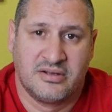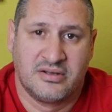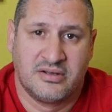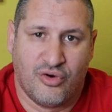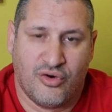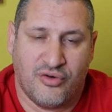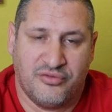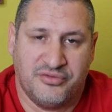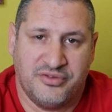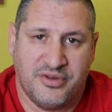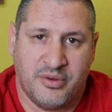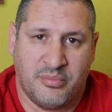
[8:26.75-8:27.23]

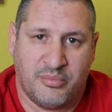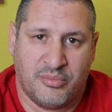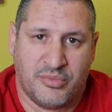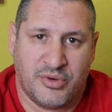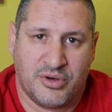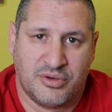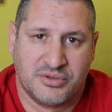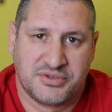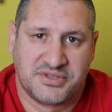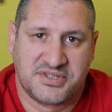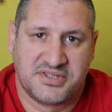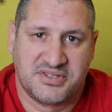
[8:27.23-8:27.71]
of the
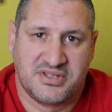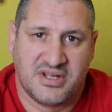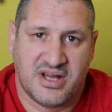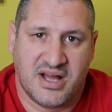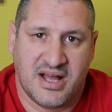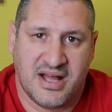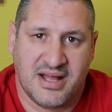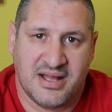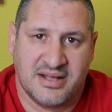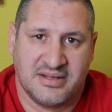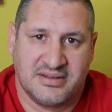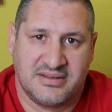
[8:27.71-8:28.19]
most
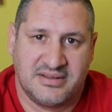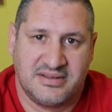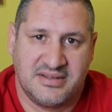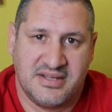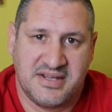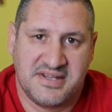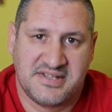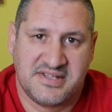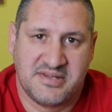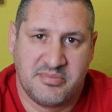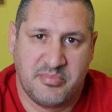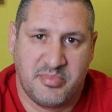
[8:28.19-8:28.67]

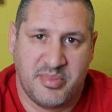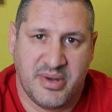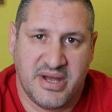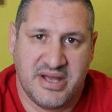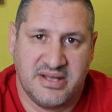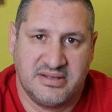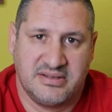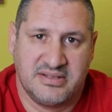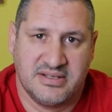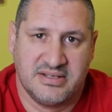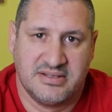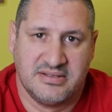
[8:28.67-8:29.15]

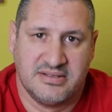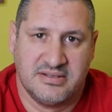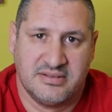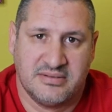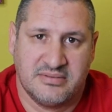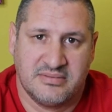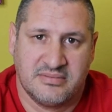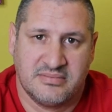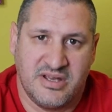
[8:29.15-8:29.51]
anticipated